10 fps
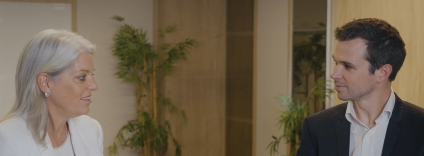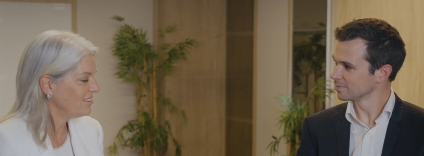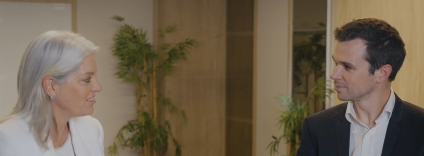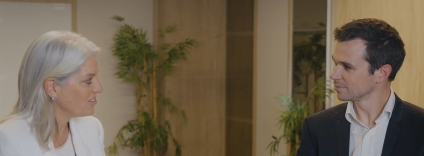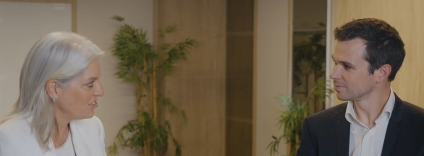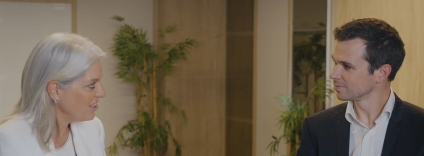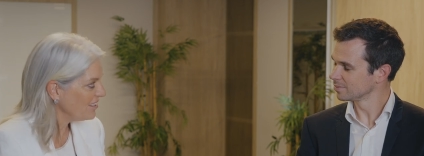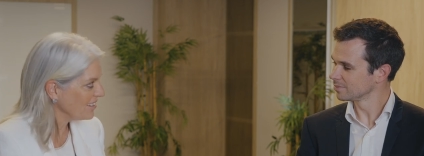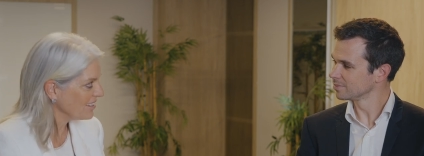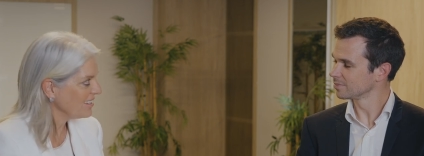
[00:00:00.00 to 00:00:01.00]
Speaker 1: data
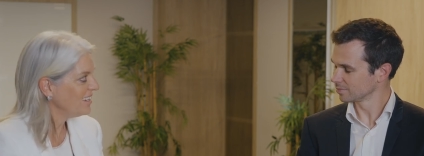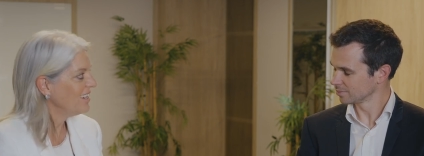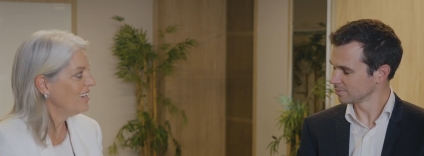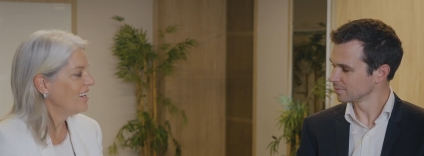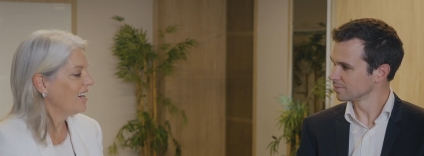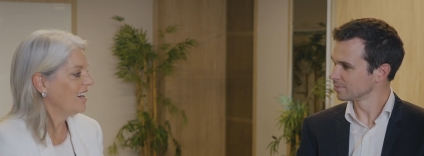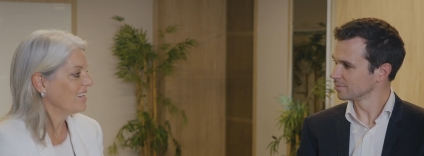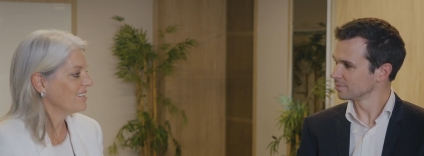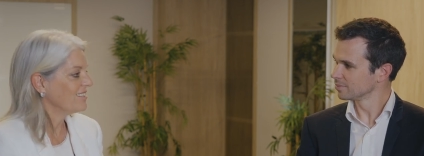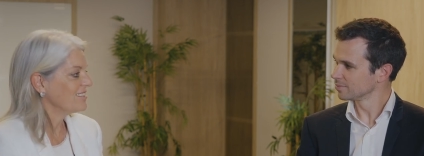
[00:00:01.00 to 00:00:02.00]
sharing,
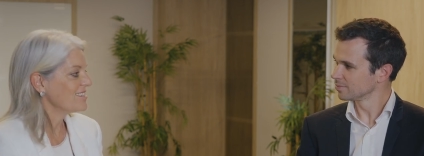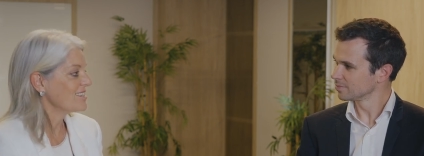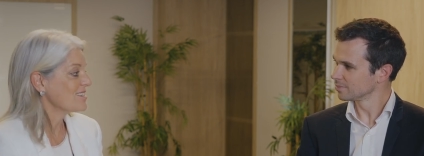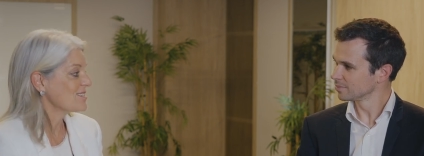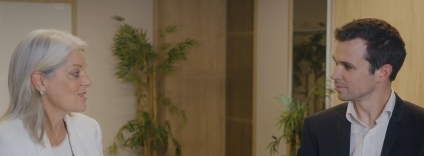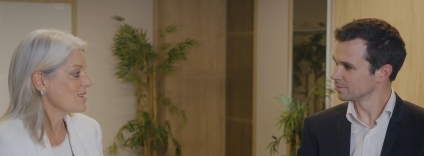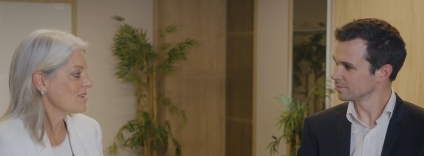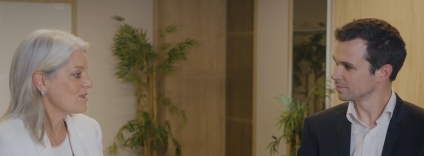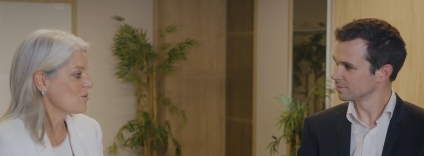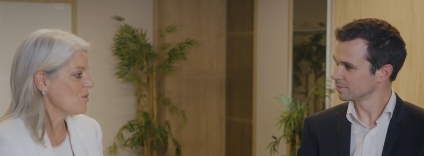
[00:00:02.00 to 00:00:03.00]
and this is
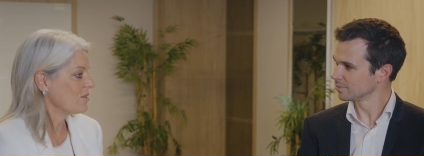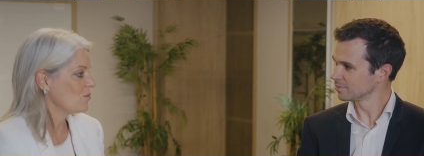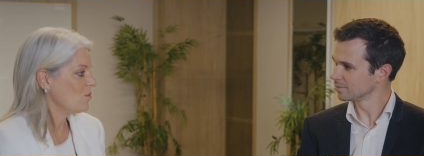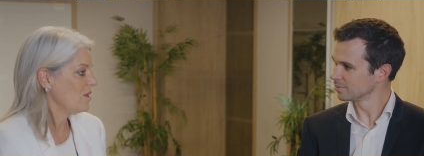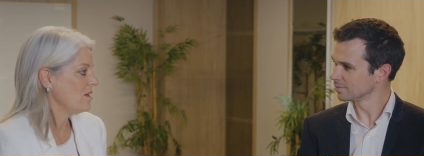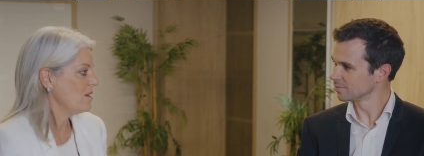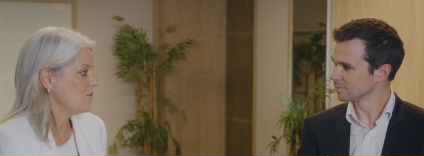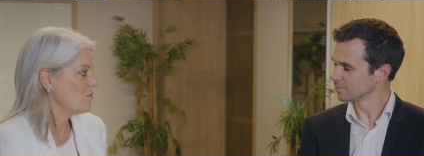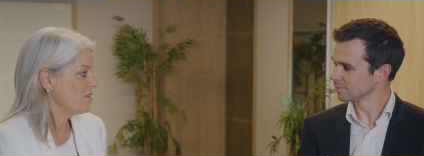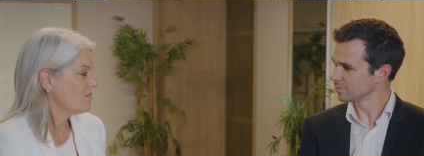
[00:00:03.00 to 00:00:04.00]
uh, what
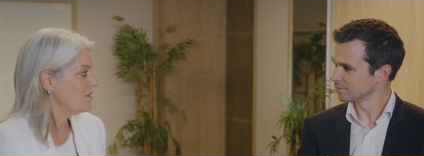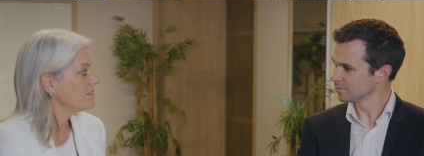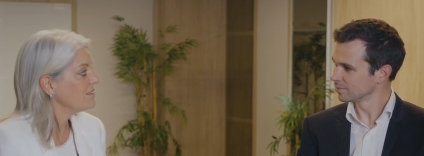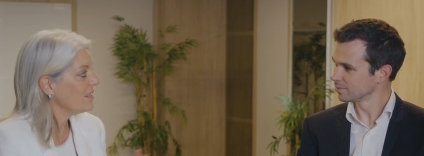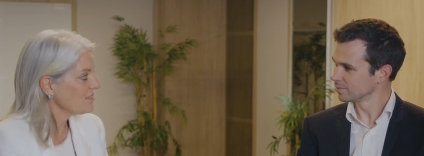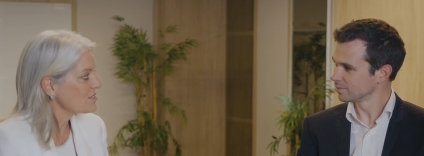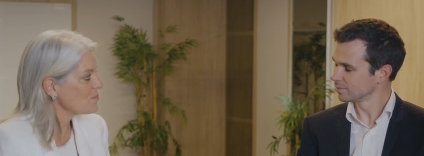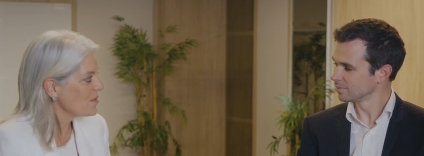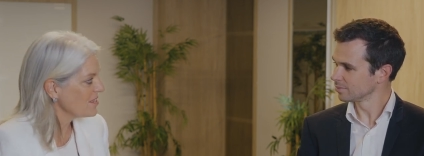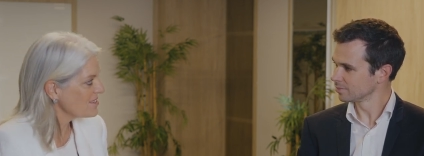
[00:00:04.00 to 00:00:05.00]
we, with uh, data
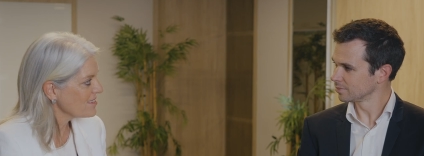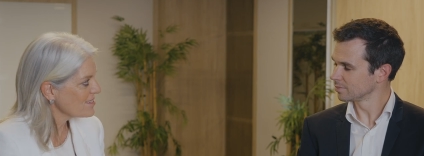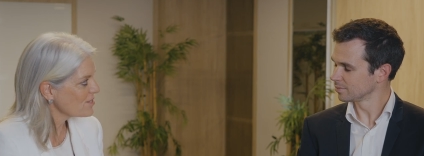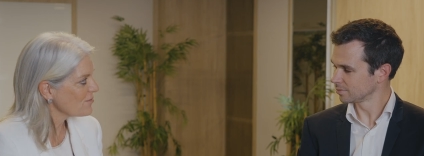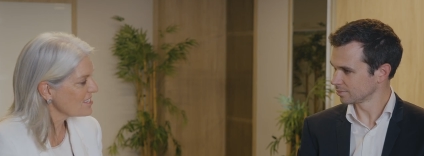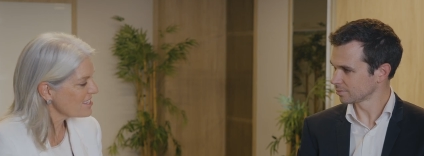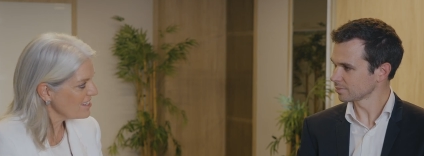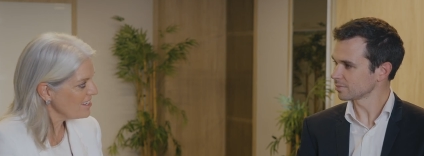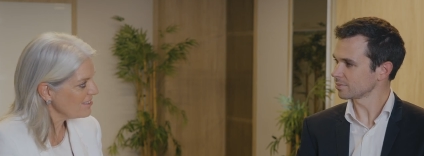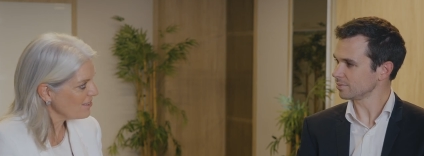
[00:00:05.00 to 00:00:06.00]
spaces,
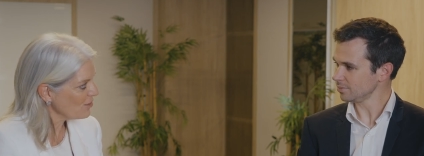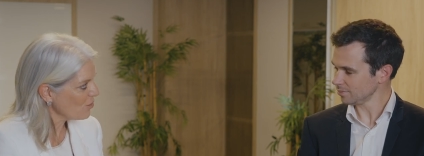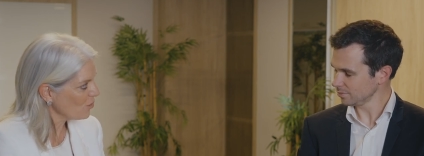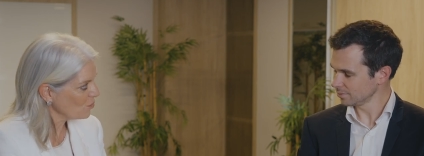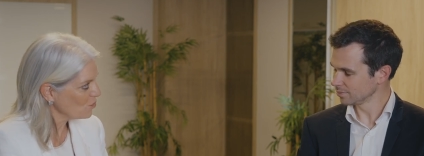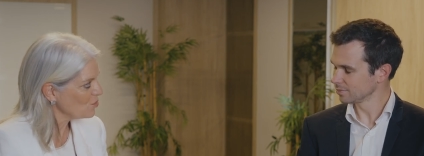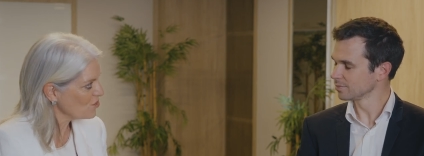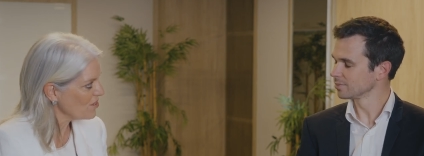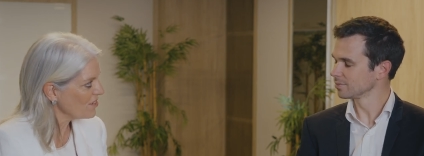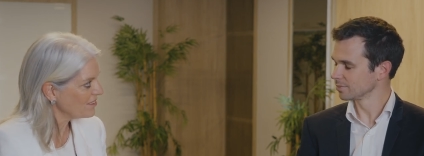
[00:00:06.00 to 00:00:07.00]
facilitate how to
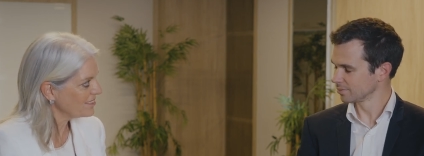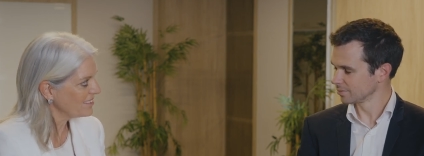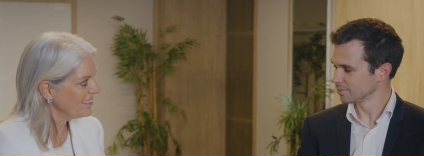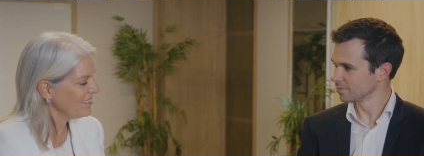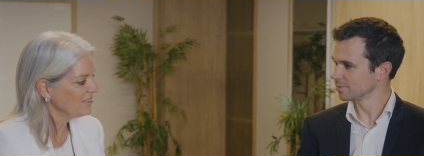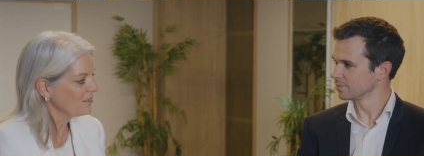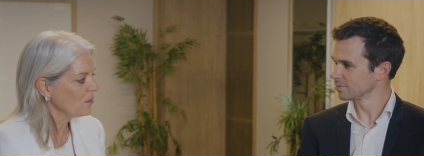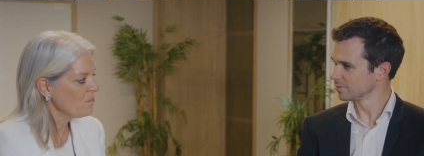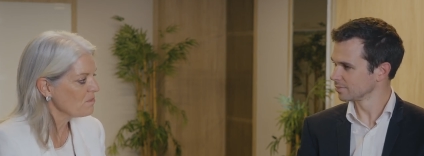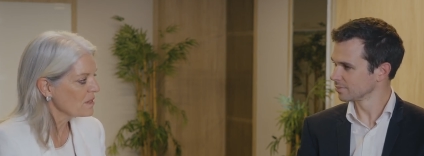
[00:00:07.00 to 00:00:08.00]
share
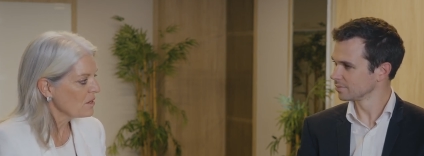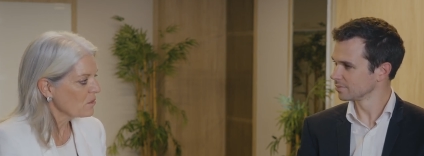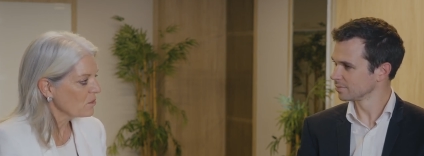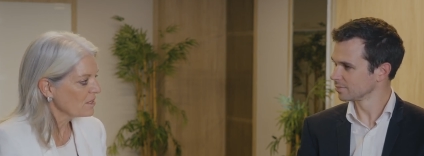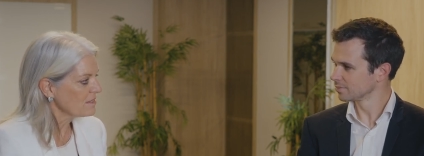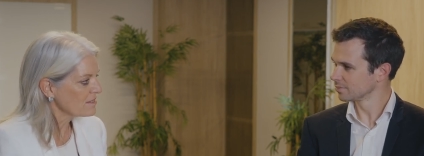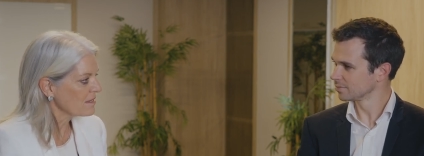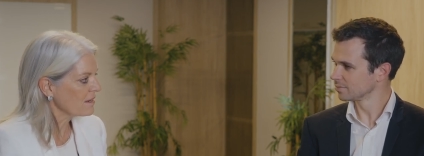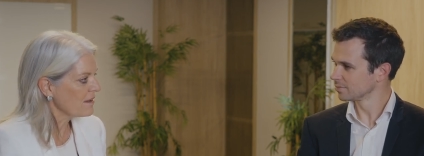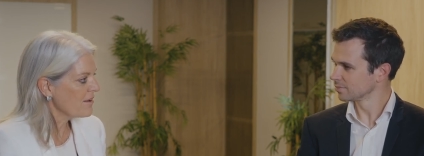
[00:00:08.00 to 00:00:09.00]
data. What
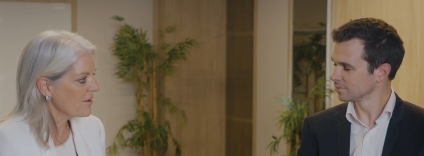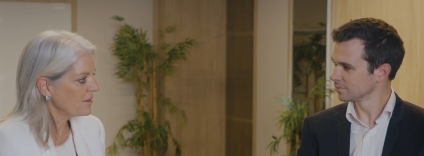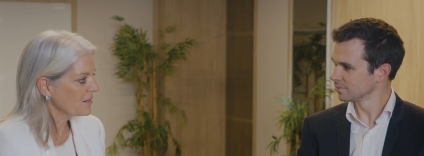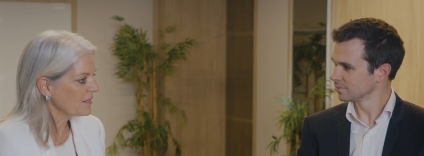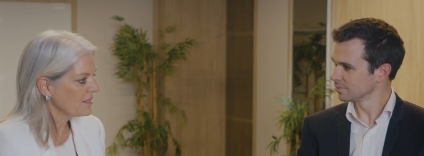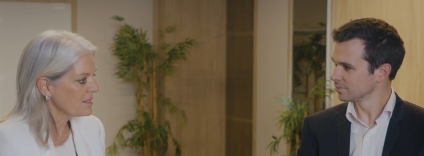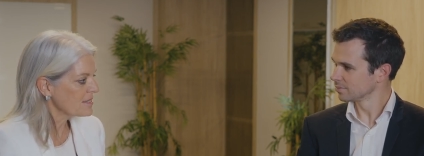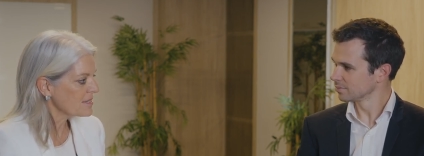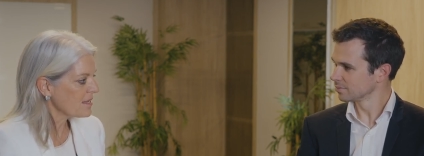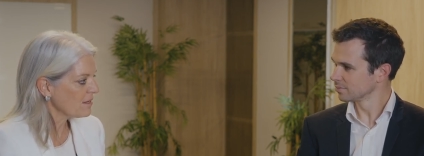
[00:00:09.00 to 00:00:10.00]
is clear
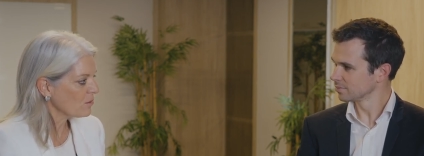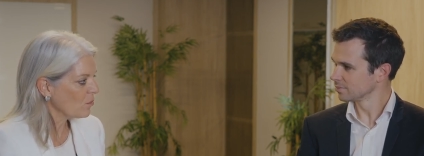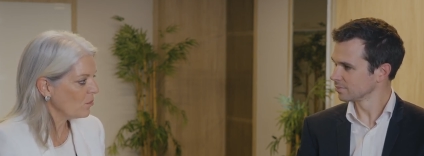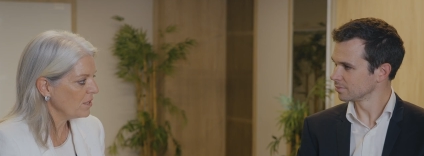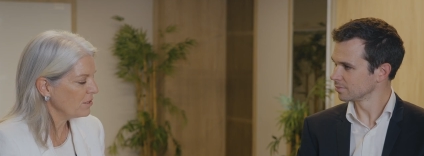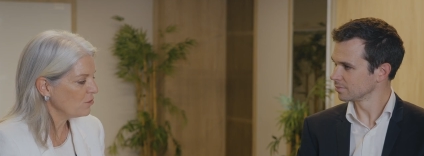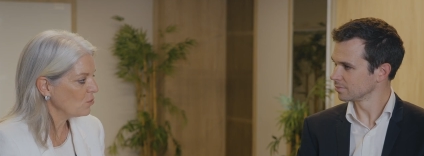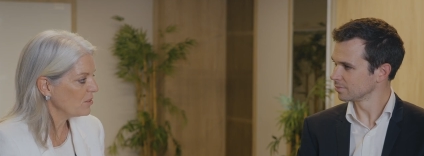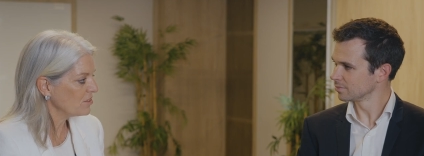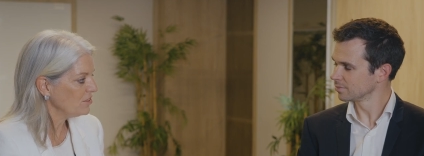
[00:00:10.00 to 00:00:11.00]
is that we
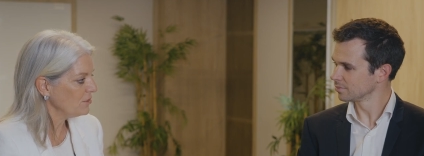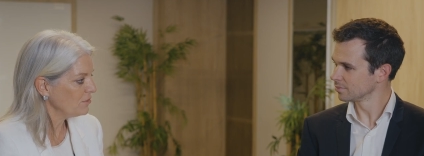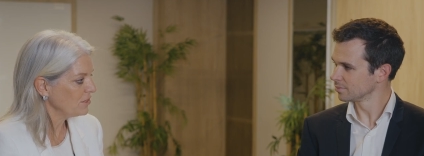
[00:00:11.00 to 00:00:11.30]
need to achieve